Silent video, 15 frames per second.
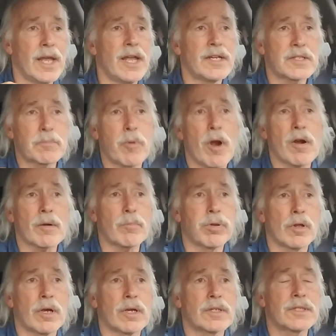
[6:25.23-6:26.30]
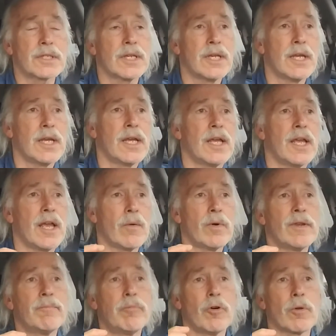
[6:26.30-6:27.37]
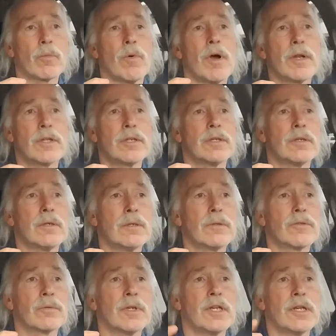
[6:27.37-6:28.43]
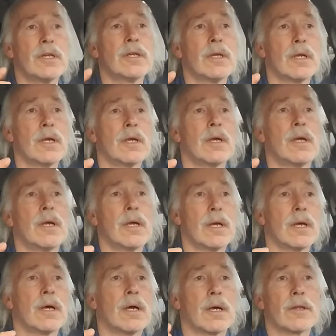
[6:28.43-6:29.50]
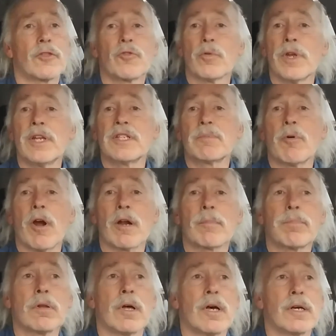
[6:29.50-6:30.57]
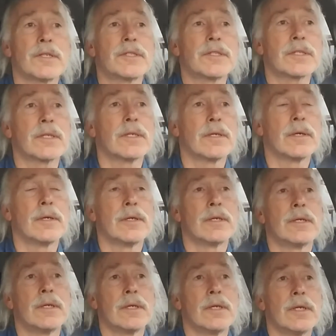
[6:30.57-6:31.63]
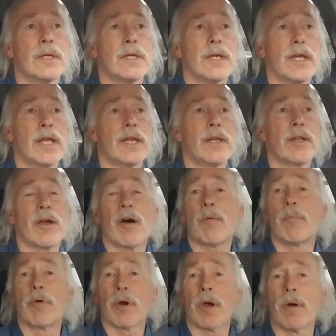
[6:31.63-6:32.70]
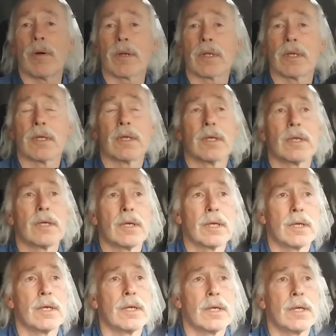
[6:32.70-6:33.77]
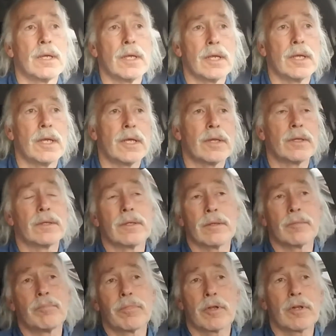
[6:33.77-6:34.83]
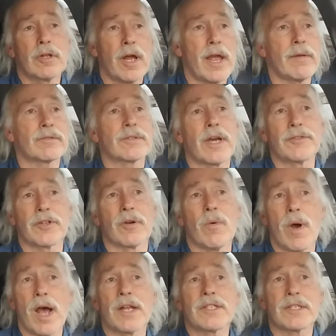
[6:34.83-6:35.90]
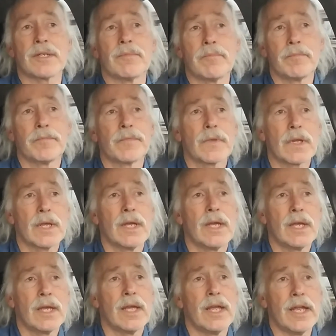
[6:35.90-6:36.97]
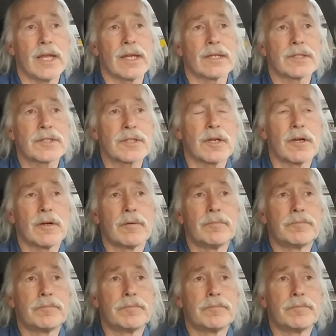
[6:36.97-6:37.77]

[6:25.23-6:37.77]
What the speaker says: spark plugs, and we pulled 3 spark plugs, and they all broke. And the client was right there watching. And so,